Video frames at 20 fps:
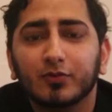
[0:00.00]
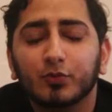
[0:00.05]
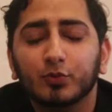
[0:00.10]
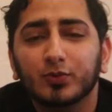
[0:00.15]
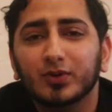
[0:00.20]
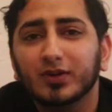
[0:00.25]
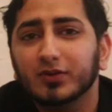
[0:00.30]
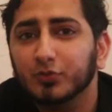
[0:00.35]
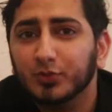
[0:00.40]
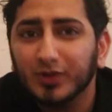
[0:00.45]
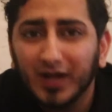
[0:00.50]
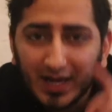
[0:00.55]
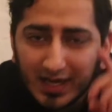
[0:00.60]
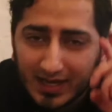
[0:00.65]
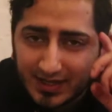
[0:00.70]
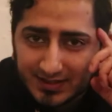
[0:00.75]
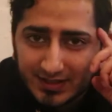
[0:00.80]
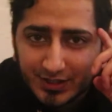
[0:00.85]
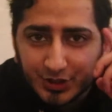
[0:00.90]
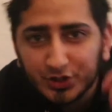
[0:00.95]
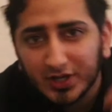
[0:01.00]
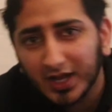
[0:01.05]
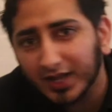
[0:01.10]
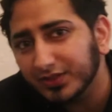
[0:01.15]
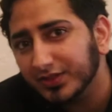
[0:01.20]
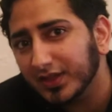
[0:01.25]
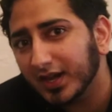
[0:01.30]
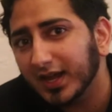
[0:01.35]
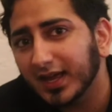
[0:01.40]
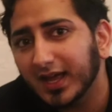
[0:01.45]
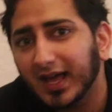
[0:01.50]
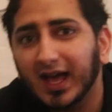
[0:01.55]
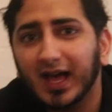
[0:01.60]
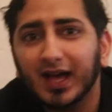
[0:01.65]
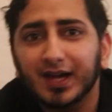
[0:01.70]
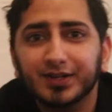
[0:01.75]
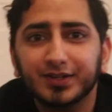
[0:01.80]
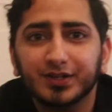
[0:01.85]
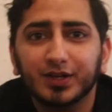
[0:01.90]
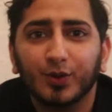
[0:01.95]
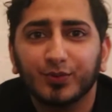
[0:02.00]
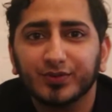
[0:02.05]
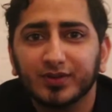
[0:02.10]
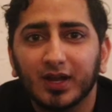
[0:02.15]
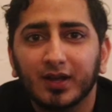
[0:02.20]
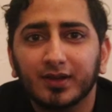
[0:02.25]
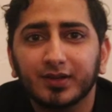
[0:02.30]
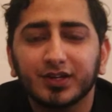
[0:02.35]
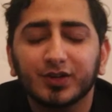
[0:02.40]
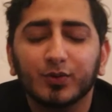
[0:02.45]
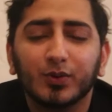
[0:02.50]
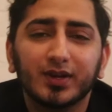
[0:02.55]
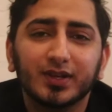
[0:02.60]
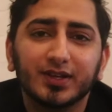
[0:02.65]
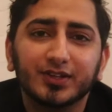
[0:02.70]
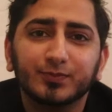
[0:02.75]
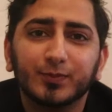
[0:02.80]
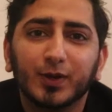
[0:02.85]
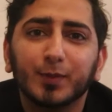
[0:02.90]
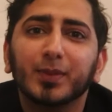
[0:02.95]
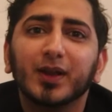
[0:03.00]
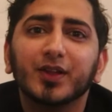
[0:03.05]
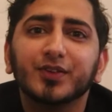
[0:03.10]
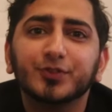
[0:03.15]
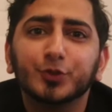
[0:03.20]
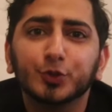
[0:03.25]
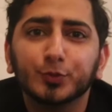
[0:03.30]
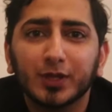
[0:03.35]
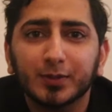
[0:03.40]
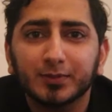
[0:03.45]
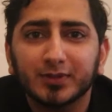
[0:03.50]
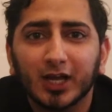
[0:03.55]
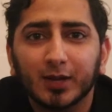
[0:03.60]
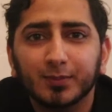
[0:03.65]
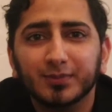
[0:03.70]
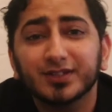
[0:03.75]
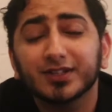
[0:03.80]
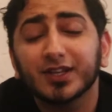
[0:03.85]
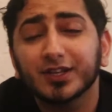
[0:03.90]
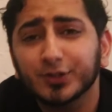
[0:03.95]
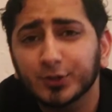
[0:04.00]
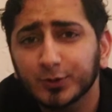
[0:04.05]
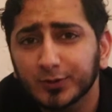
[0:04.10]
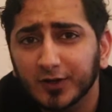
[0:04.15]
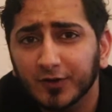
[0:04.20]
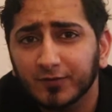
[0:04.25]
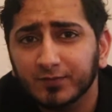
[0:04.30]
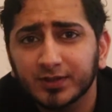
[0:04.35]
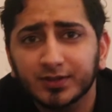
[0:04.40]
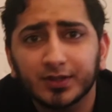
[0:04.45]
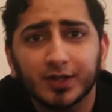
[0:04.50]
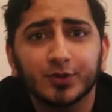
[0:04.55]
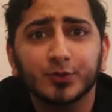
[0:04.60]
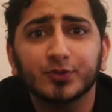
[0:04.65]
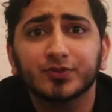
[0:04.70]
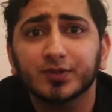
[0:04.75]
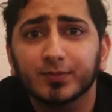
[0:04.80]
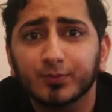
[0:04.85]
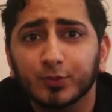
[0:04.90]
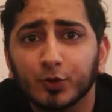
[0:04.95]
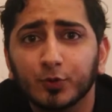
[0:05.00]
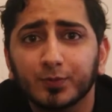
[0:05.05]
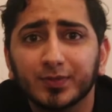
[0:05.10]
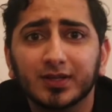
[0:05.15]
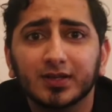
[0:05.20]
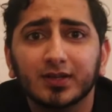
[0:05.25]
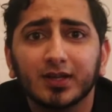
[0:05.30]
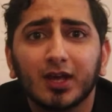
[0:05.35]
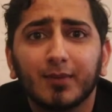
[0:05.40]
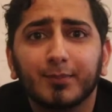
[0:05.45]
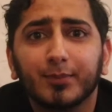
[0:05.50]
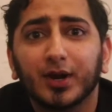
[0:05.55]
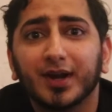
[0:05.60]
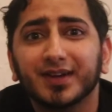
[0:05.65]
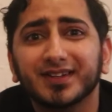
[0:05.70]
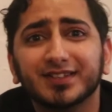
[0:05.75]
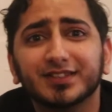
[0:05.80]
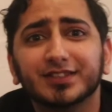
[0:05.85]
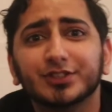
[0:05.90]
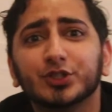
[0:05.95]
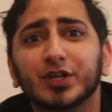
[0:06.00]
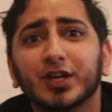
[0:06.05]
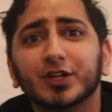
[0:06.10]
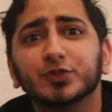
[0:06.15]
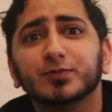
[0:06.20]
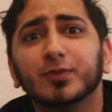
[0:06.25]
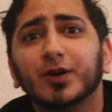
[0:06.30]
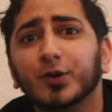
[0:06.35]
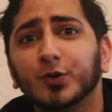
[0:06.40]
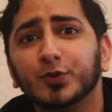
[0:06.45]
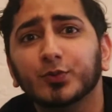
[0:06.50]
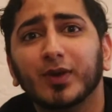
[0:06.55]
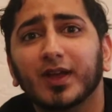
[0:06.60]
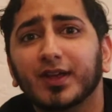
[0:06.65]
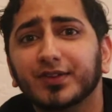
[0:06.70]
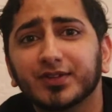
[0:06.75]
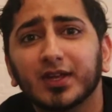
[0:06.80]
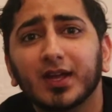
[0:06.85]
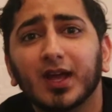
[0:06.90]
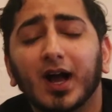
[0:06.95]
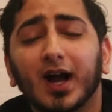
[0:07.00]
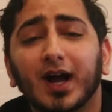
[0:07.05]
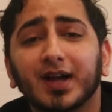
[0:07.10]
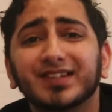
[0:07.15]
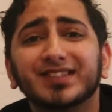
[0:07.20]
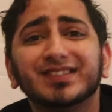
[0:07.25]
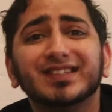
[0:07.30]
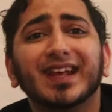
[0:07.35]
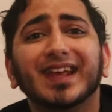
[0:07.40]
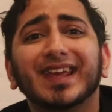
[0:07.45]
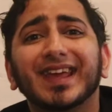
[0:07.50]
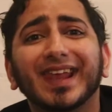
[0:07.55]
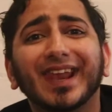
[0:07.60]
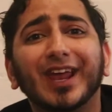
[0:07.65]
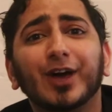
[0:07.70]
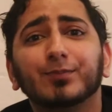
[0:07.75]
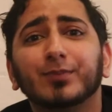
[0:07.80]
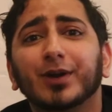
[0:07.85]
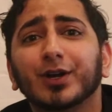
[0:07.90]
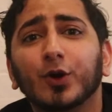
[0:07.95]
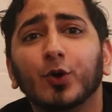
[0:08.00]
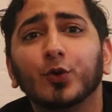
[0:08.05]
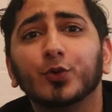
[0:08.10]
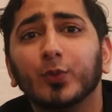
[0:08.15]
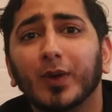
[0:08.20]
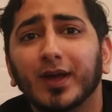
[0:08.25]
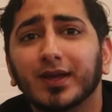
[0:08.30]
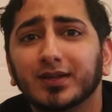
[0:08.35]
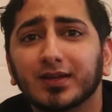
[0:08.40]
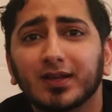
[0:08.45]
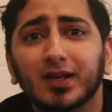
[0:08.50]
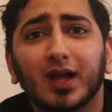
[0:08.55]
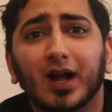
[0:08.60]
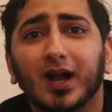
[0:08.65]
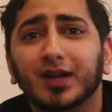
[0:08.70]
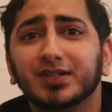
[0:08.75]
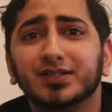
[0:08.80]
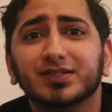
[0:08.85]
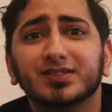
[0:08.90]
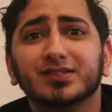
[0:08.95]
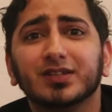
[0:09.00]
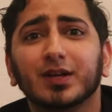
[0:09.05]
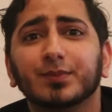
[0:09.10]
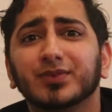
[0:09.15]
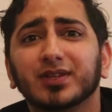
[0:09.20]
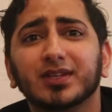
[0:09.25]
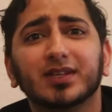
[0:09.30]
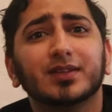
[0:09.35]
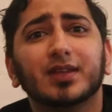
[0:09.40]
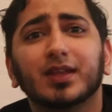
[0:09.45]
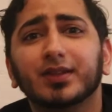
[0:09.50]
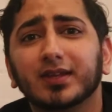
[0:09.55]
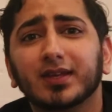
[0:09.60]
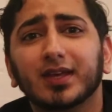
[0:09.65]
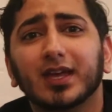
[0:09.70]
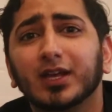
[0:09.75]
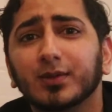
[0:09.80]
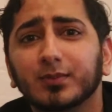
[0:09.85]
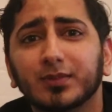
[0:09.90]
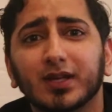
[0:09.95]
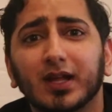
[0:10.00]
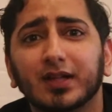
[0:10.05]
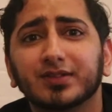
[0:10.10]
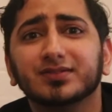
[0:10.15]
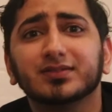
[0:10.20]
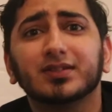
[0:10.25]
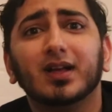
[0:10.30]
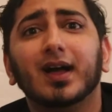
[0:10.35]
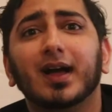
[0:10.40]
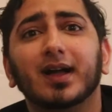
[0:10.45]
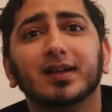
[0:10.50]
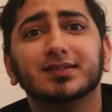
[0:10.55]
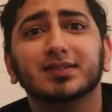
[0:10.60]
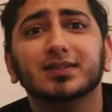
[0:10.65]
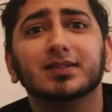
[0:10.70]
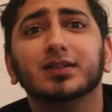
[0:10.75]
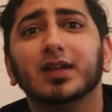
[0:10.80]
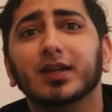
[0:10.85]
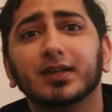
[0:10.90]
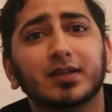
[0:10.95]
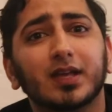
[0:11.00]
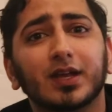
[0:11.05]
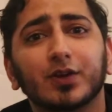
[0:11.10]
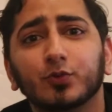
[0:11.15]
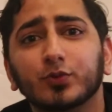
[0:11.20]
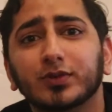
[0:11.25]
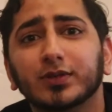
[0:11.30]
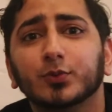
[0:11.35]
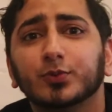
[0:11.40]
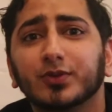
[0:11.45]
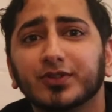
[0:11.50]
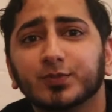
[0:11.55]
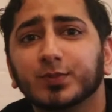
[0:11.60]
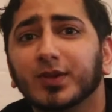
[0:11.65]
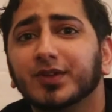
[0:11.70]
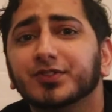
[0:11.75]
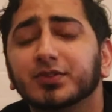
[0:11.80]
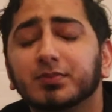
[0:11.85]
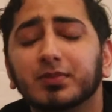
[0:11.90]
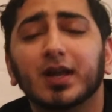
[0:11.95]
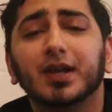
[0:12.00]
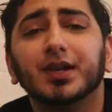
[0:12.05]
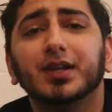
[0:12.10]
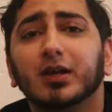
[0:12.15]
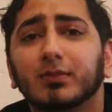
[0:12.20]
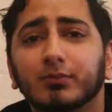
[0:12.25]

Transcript: reality check that I had, and I was like, you know what it is, my parents do make me happy, they do love me, they do support me, but I need to change my own ways. I need to get out my own way. I need to stop thinking that they hate me and start acting like a real responsible adult,